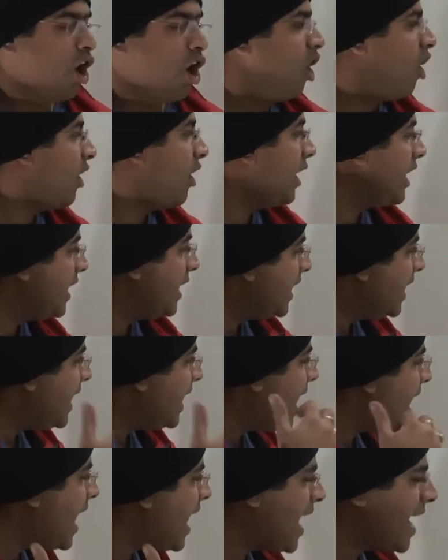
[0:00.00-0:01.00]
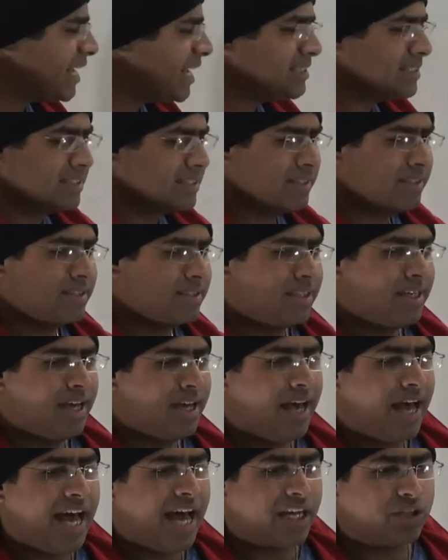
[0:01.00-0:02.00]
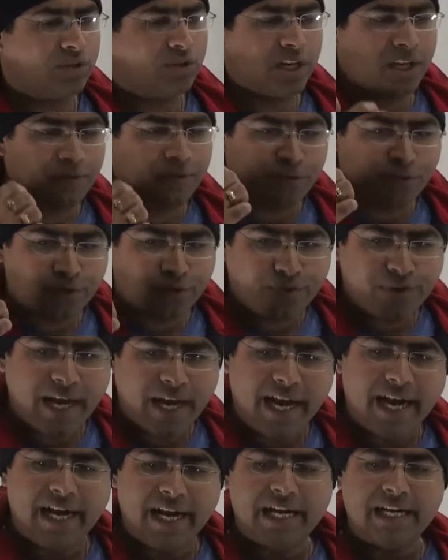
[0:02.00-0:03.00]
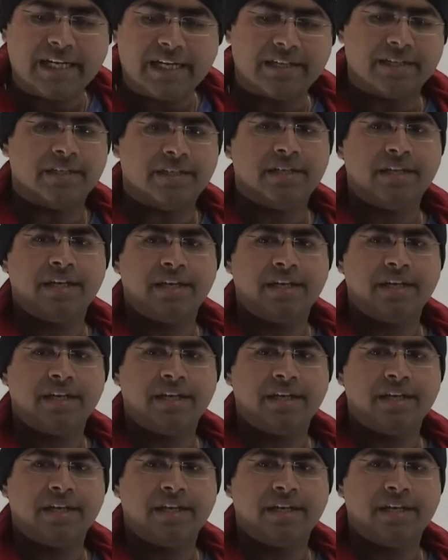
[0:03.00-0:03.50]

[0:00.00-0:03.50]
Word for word: how India has actually failed